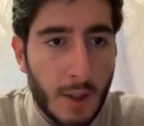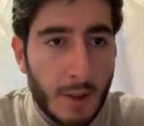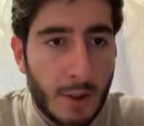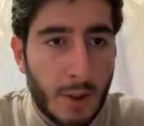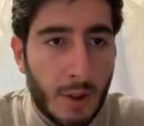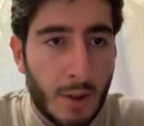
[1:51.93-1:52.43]

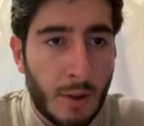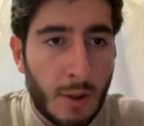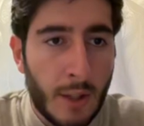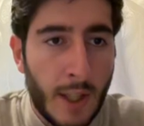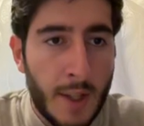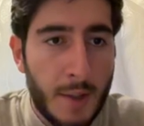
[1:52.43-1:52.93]

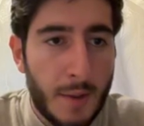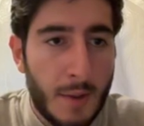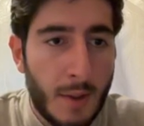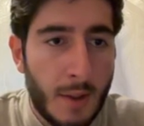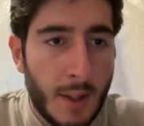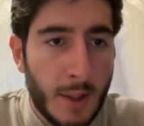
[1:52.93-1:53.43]
So as you
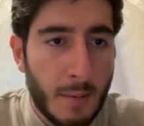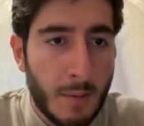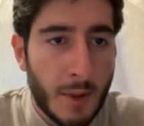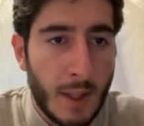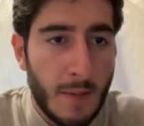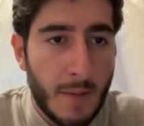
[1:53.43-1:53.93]
see,
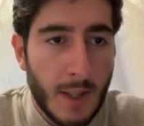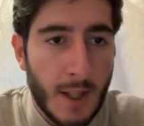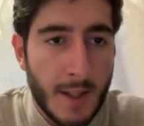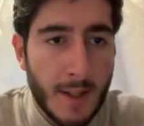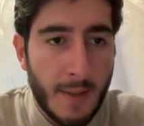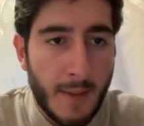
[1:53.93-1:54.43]
Desmos gives
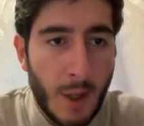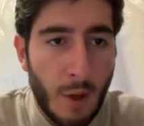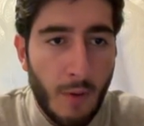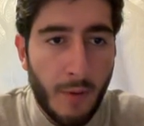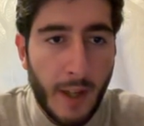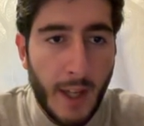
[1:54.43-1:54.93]
us the value
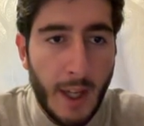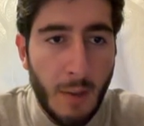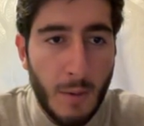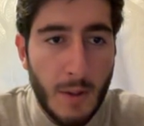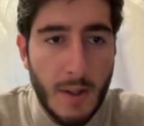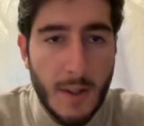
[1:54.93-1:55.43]
of k,
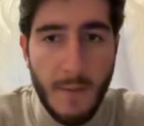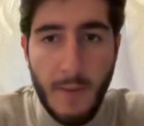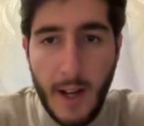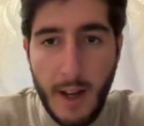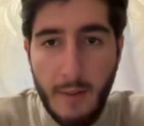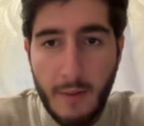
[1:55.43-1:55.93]
which is
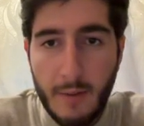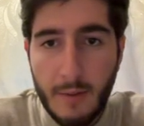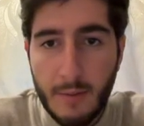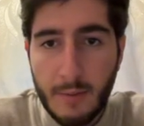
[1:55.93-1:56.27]
5.